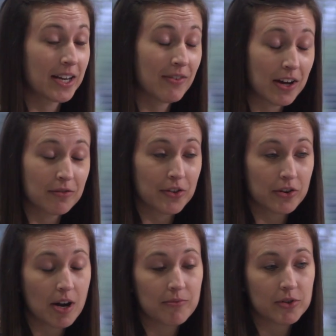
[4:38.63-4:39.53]
kind of out of
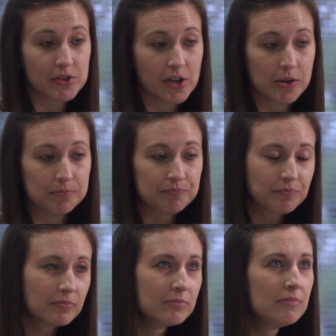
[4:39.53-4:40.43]
their comfort zone.
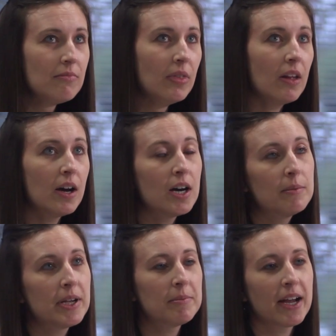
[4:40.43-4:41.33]

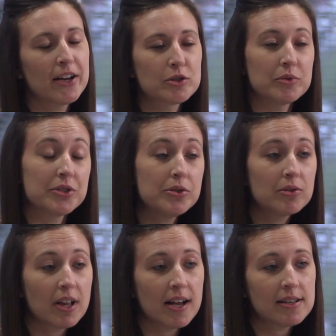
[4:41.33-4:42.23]
Um, in my Algebra
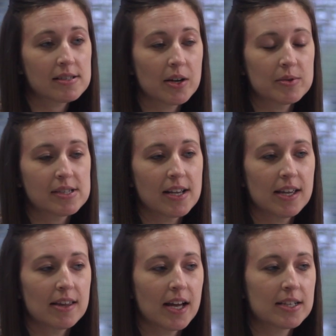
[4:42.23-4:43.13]
2 class, I would
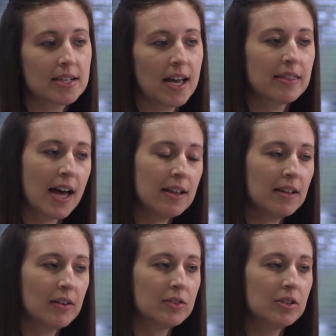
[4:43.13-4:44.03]
say that at that
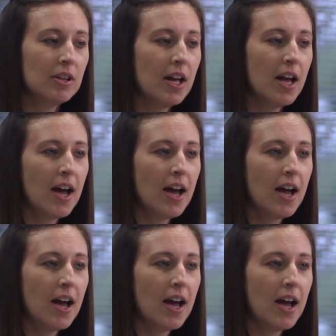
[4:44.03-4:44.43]
level,